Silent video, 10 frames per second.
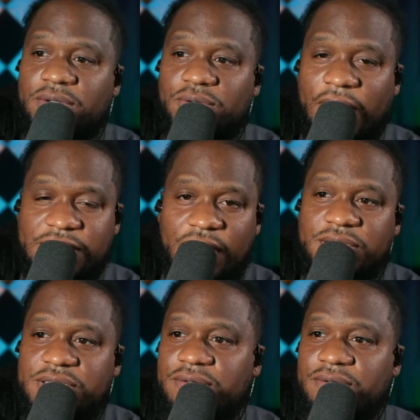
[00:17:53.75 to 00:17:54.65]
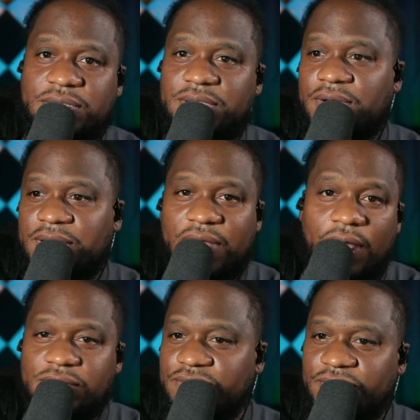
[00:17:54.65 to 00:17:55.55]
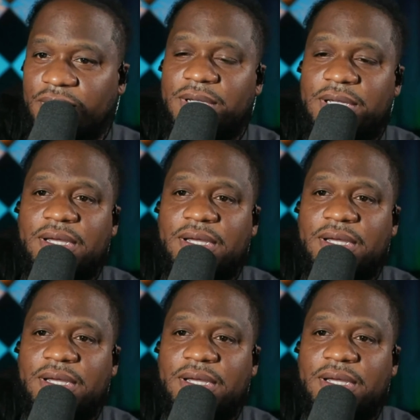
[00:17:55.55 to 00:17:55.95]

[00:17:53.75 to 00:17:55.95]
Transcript: who I talk to and, get coaching from.